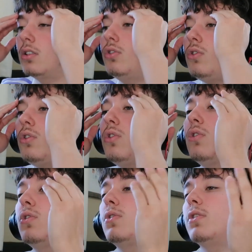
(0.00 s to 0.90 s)

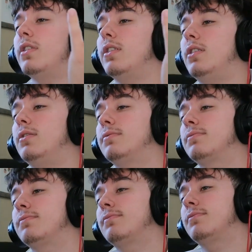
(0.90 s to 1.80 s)
Dude.
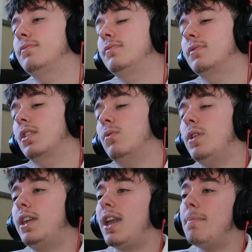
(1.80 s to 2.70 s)

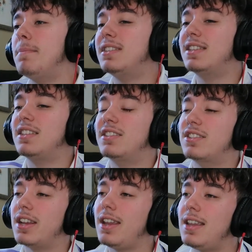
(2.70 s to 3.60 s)
We can't miss these
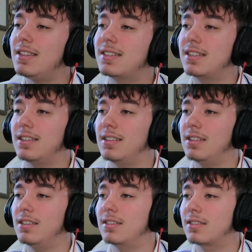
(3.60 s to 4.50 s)

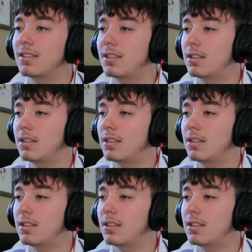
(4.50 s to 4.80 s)
chances.